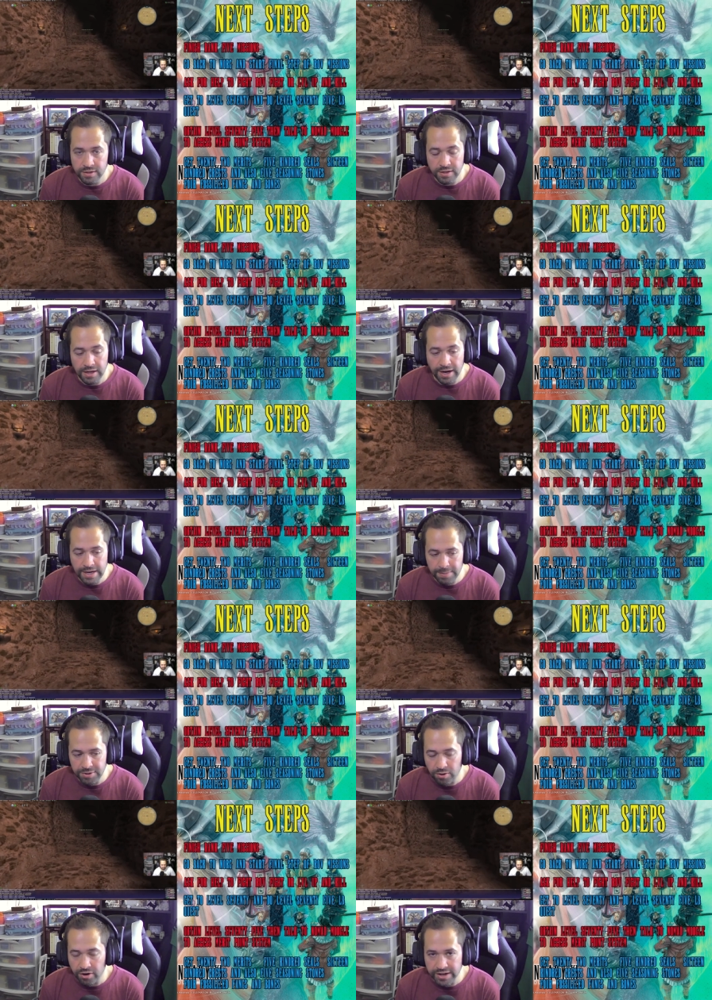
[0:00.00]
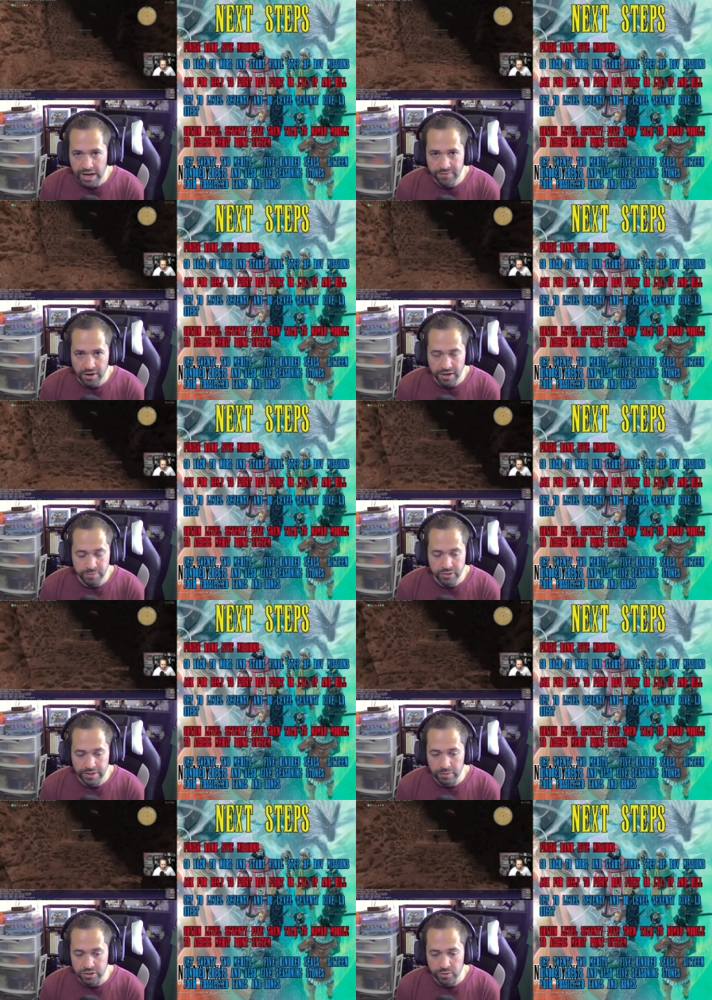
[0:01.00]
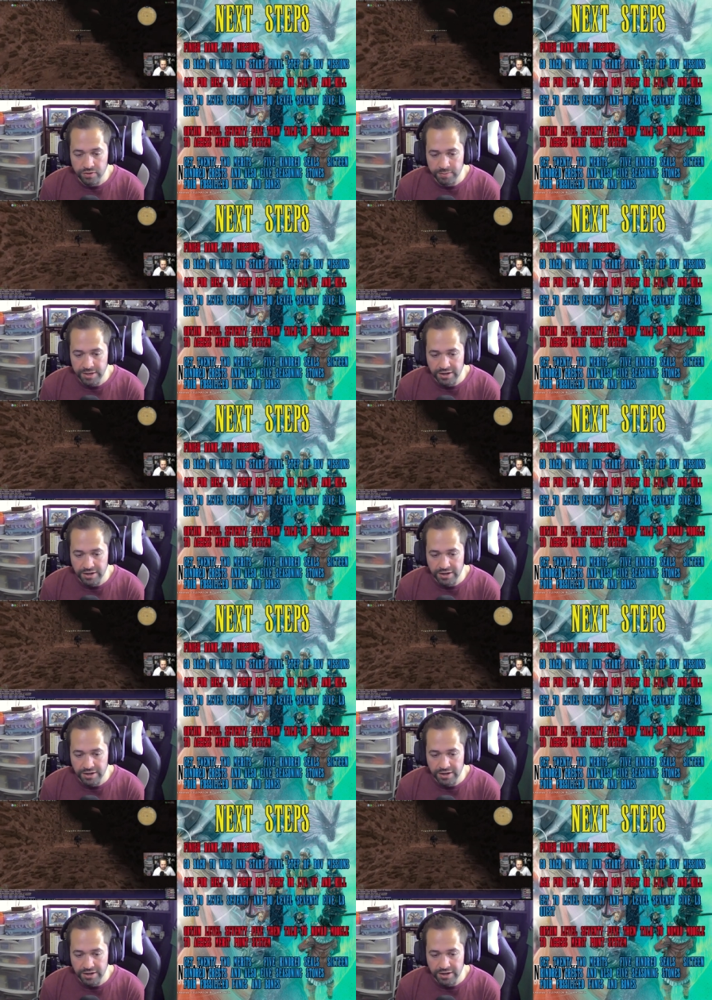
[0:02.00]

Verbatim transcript: I happen to already have the item, so that was quick for me.